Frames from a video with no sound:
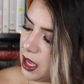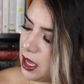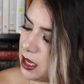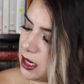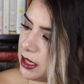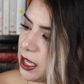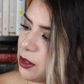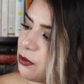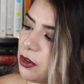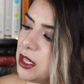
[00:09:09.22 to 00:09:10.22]
and like
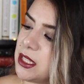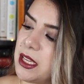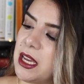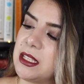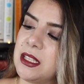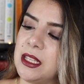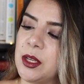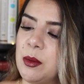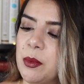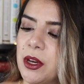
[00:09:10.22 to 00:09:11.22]
the front says, it's a
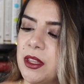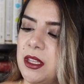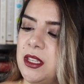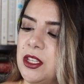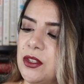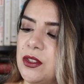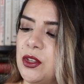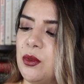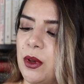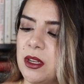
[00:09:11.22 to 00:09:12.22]
little book that teaches
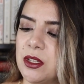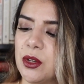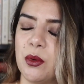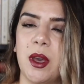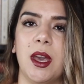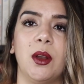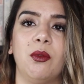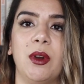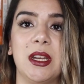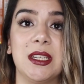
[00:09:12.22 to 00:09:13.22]
you when to quit
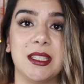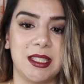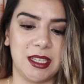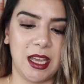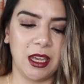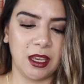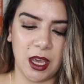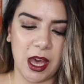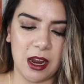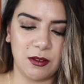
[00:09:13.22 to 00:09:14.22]
and when to stick. It
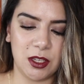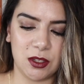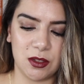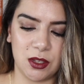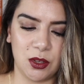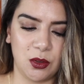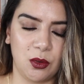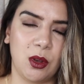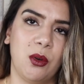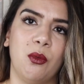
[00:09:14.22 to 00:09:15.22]
kind of teaches
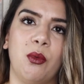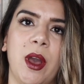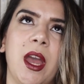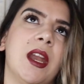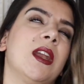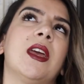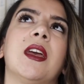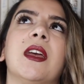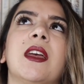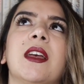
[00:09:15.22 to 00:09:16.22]
you
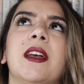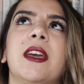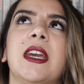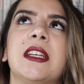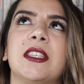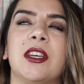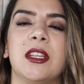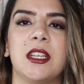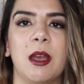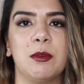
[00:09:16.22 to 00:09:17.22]
when it's a
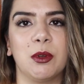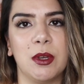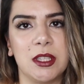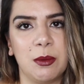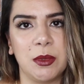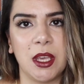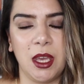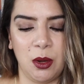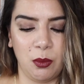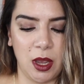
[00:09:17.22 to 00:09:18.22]
good time to quit something
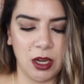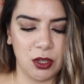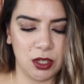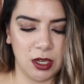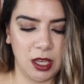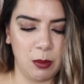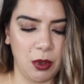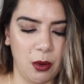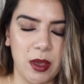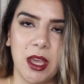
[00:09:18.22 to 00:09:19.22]
and when you should keep
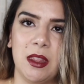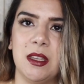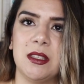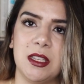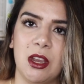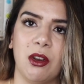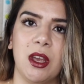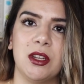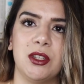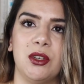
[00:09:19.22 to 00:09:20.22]
going, and the
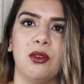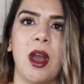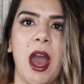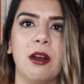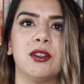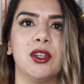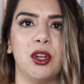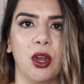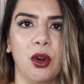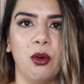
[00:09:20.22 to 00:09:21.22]
secret to how to
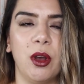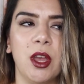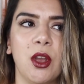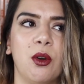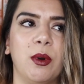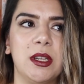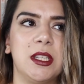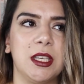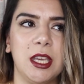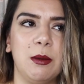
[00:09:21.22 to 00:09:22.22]
know when
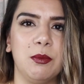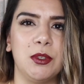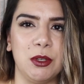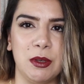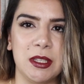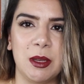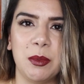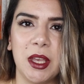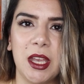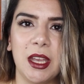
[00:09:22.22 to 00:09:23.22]
to keep doing
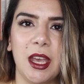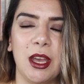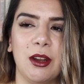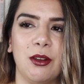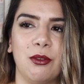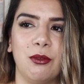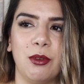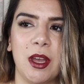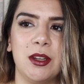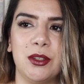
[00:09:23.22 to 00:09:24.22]
something and
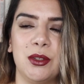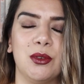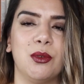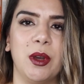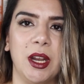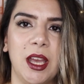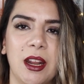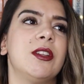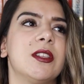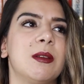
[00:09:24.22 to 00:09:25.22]
when to quit it,
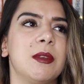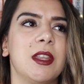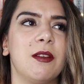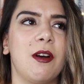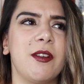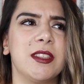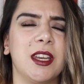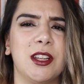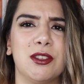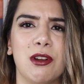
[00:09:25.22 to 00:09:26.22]
which is something that I've always
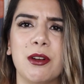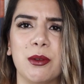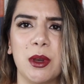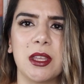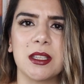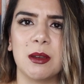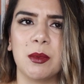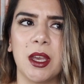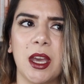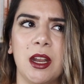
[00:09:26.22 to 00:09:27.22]
kind of struggled with, because I'm
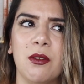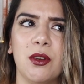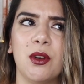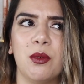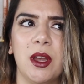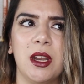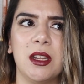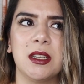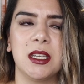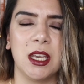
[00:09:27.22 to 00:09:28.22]
like, I never know
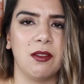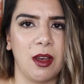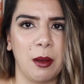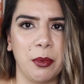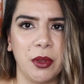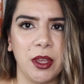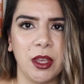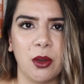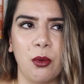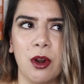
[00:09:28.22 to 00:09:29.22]
when to give up
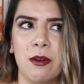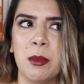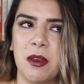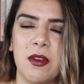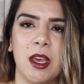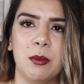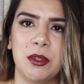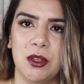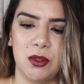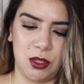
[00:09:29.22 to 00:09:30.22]
or if I'm giving up
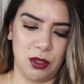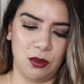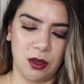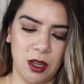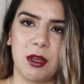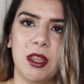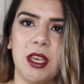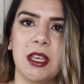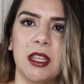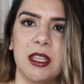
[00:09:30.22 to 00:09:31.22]
too soon. So I
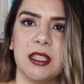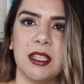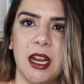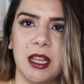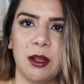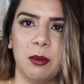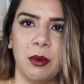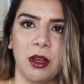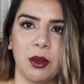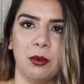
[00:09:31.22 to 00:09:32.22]
think that this tiny little
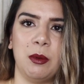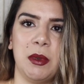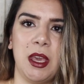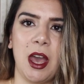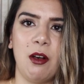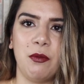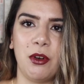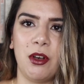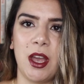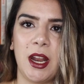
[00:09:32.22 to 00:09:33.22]
book will be
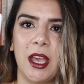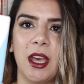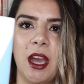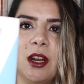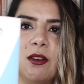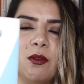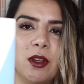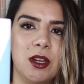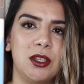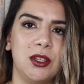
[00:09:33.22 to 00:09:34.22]
helpful, and I kind of
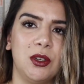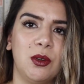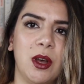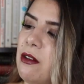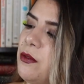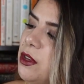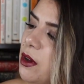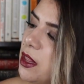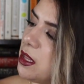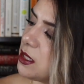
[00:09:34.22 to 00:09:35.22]
want to do a review
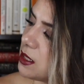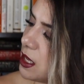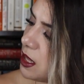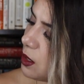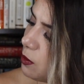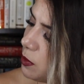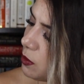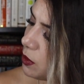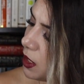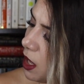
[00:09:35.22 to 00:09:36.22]
on this because I think it will
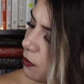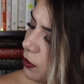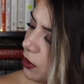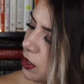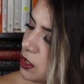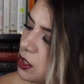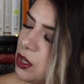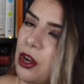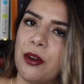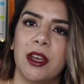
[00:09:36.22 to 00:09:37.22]
be really helpful to
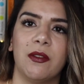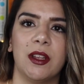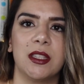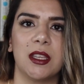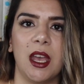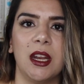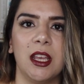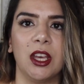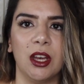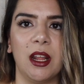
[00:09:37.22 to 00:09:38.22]
know if it's
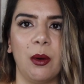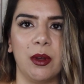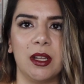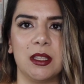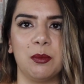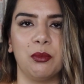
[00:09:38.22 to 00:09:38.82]
any good at what it's